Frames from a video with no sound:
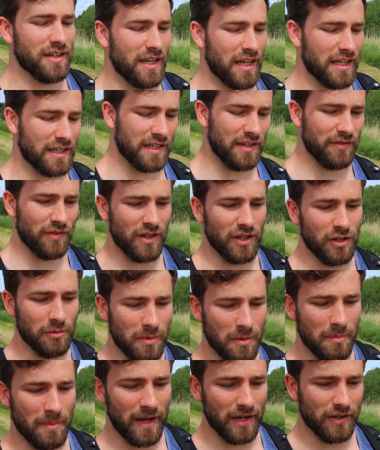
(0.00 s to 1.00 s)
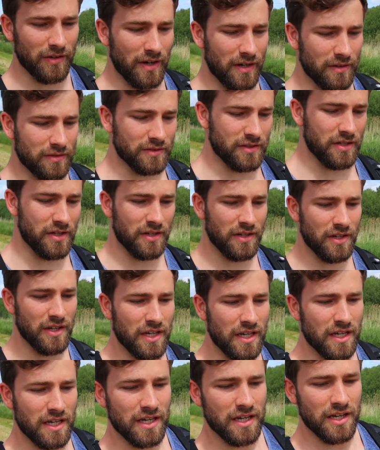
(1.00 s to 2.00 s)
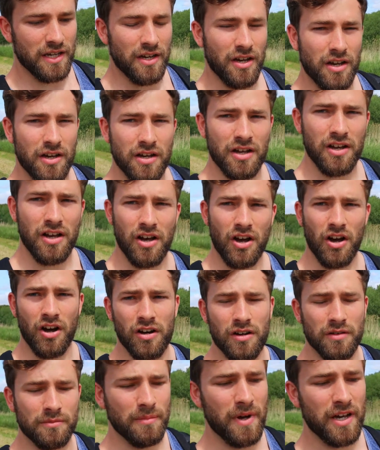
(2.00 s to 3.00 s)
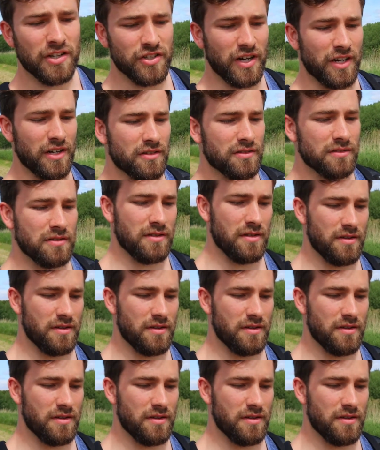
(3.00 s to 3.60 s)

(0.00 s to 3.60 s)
he can give you a little bit of background on my channel